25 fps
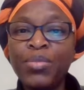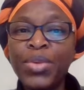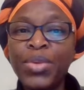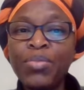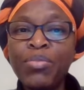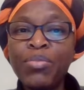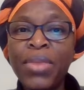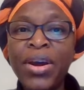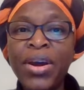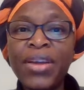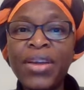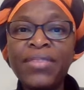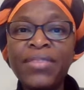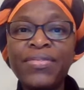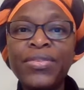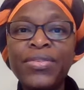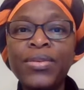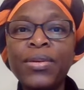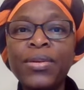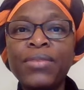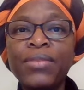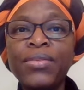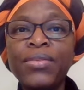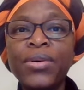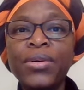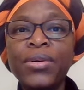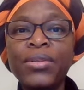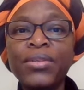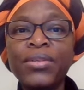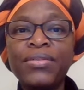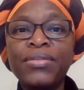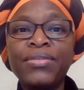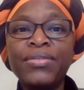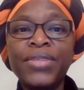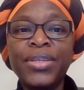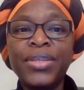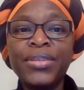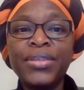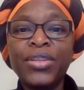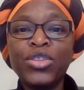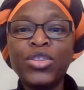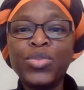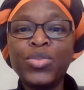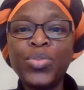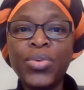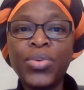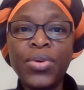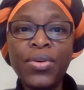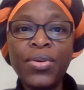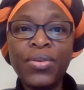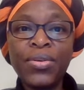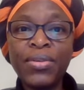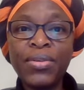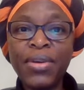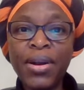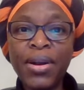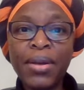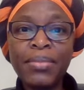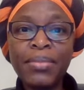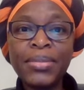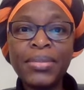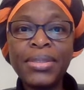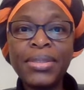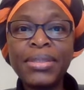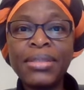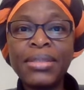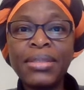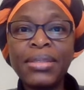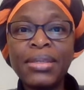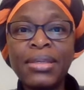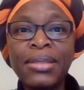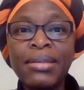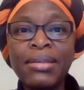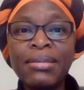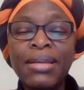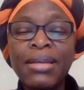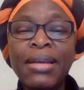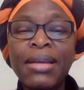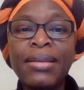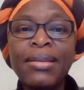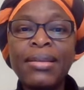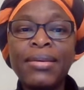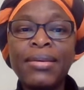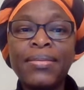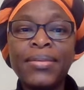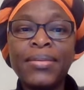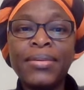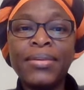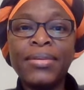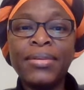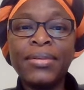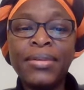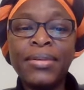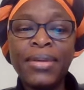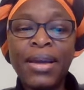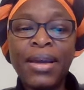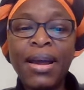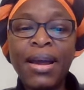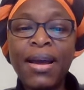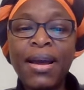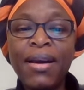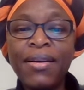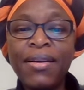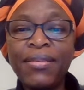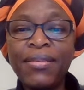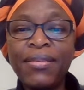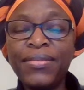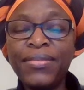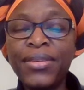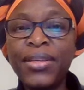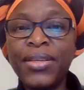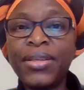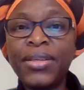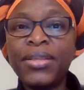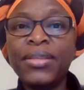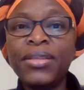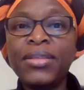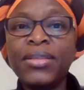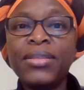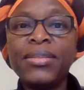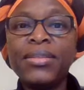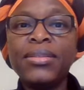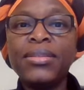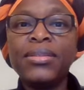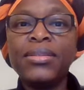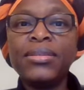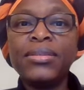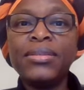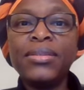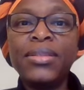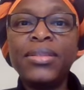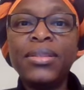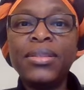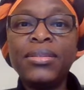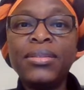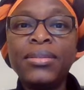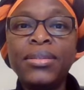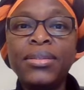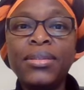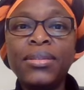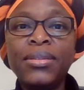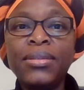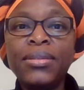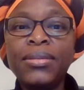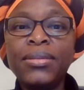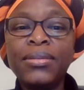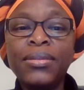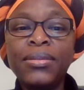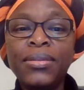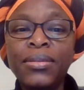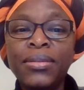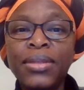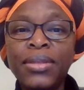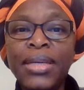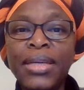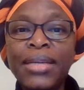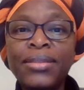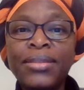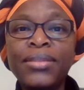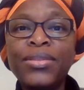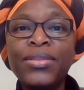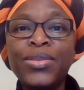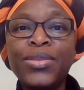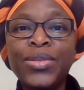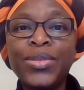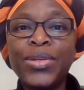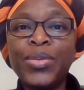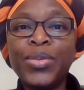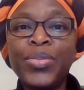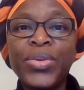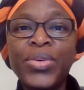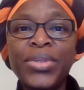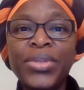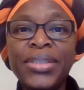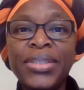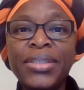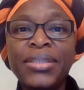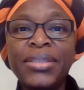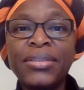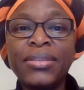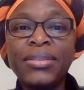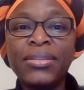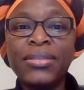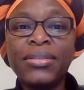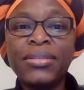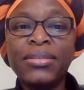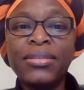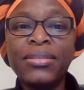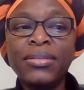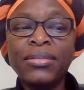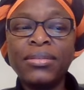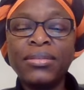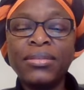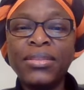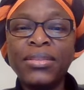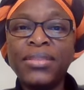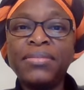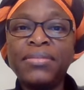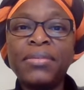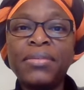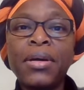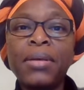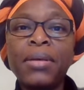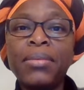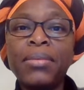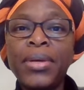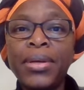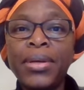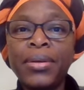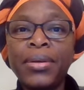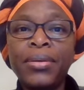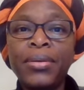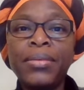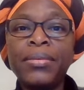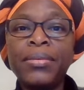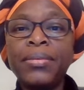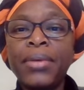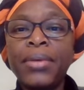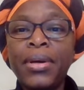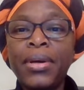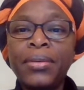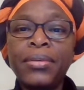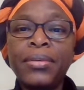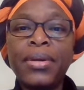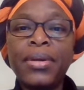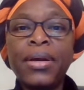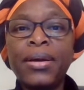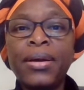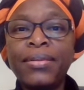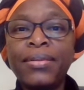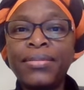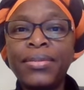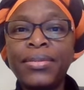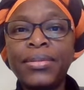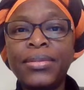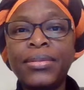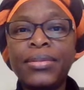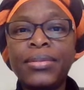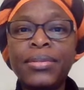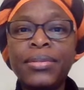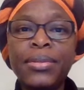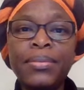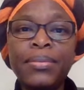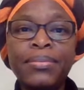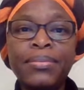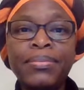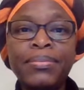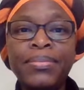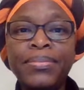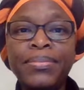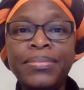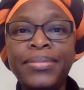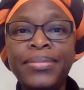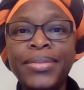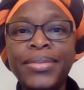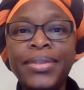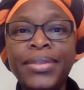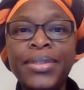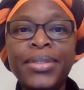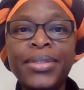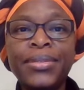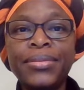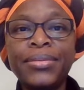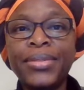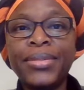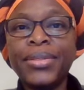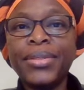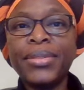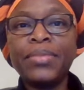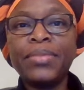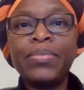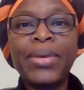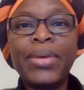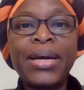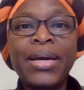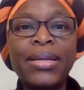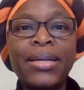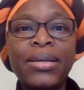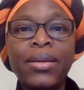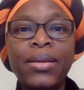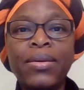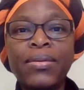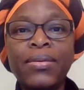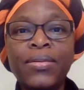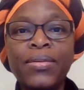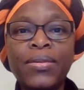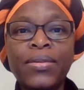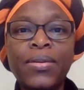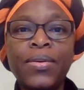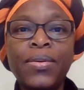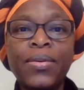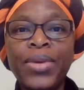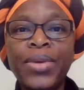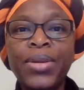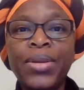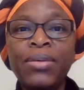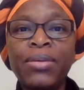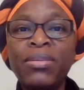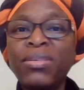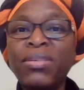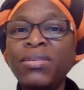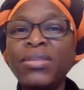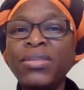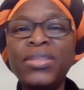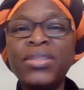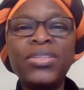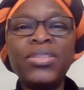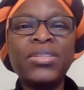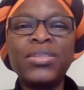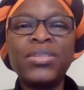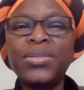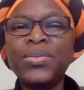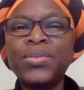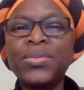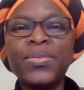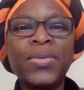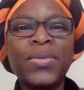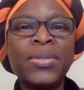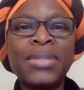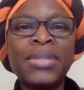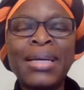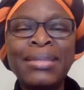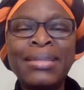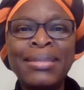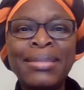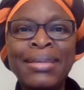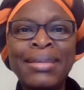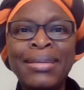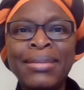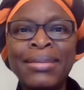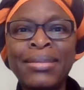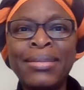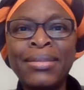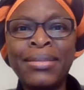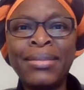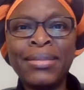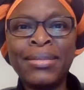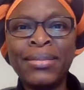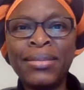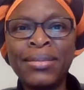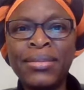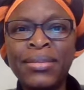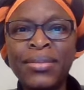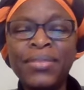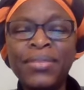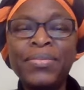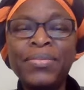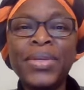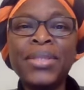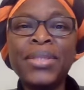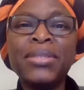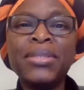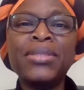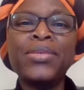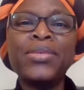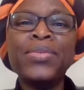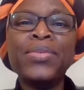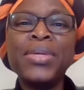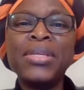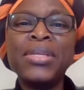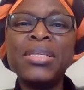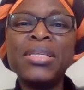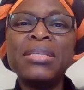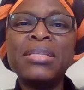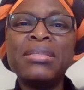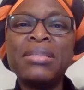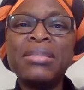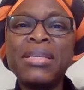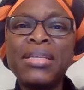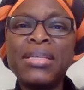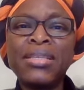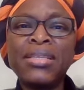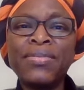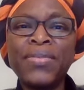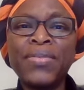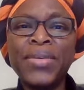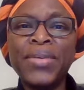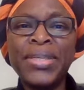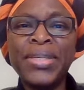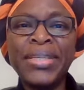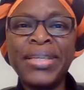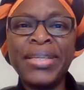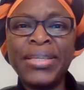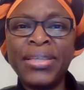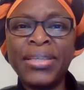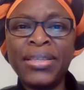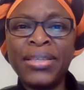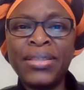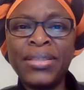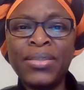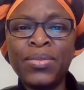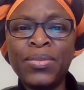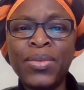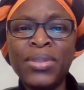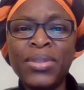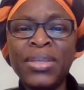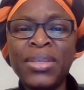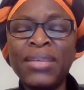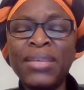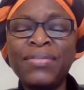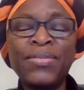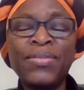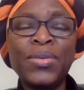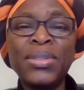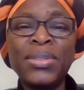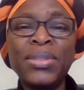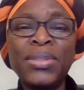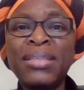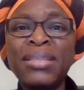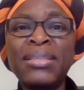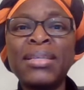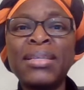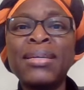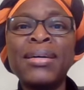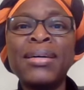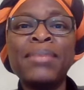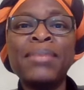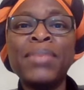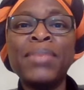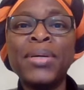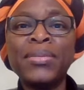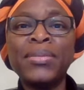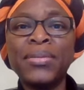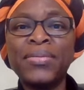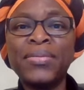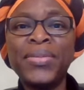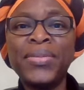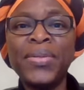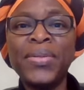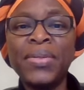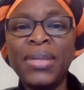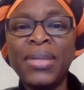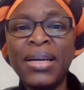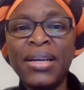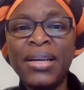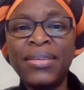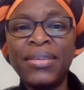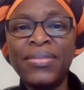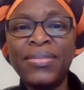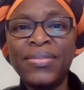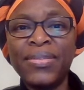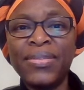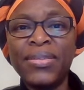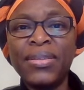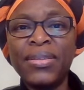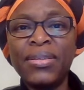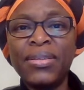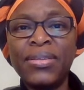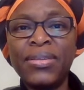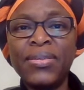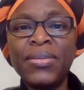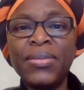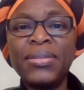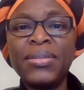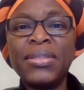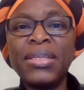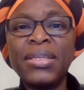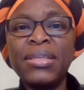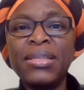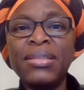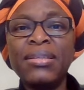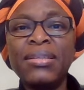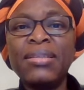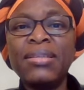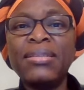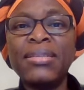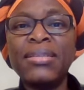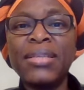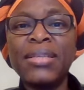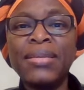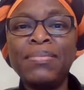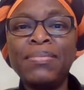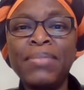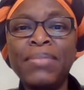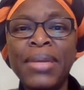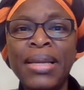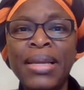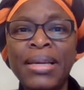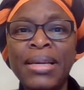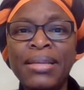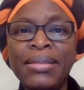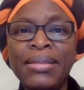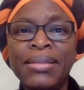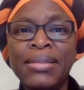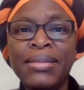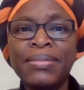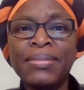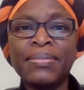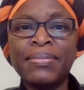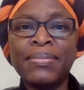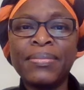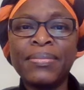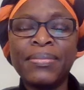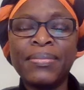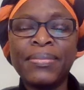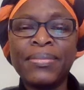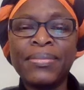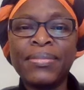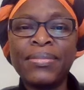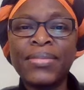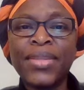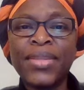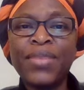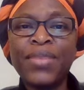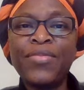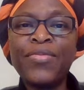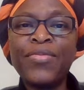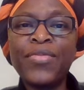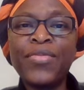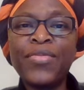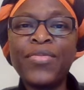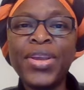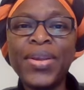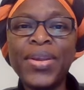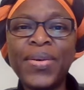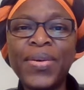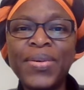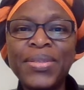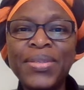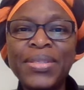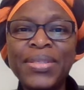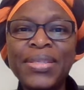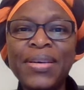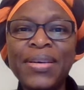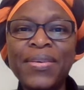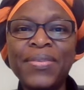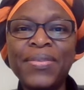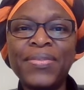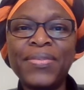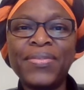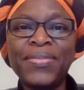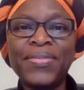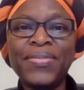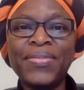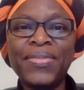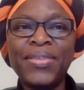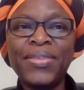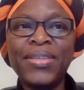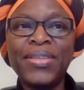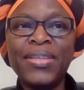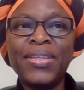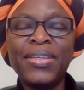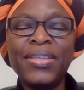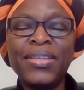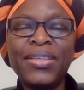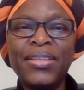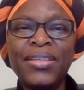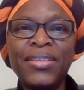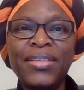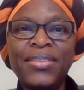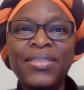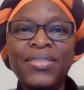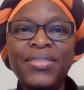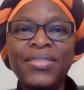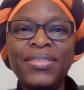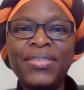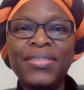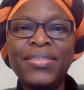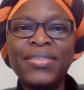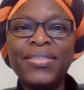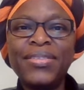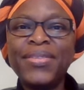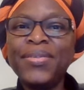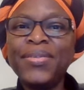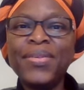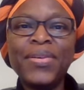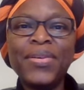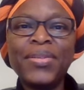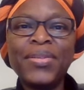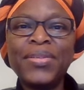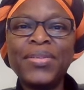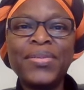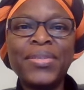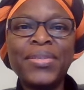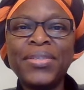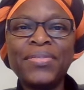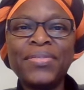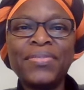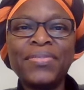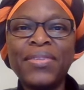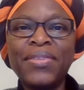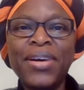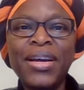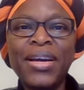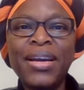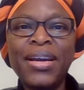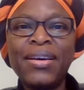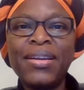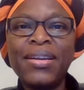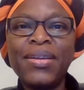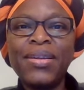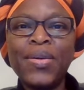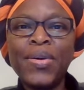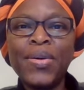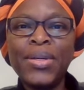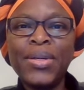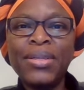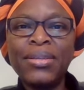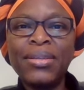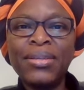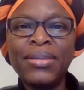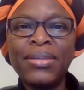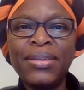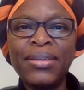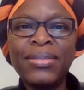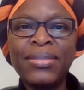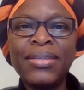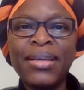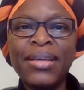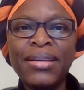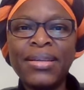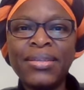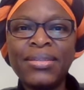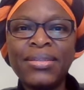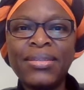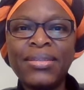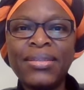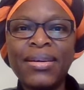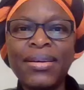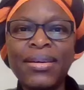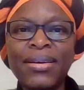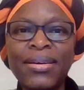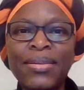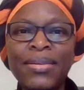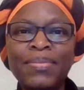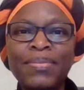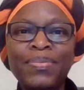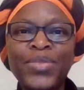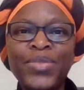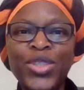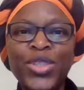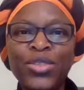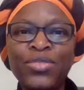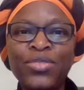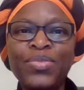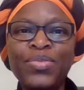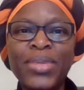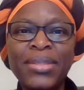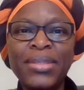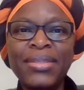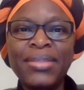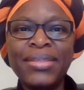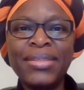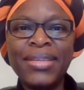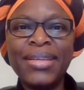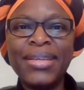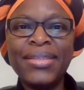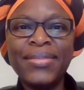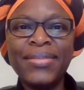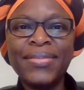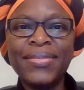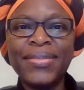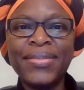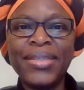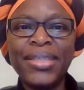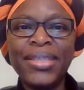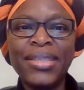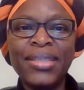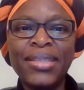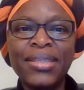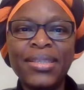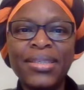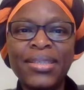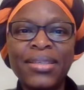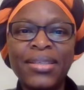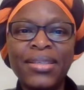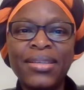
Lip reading: Be mindful of all the various programs that they would have just to get into your pockets. If I were you, I would have some serious padlocks going on, or just do not attend. You've been doing these things for years. What has come out of your life? You're still in the same place. Free yourself. Do not crucify our Lord a second time. You've been set free.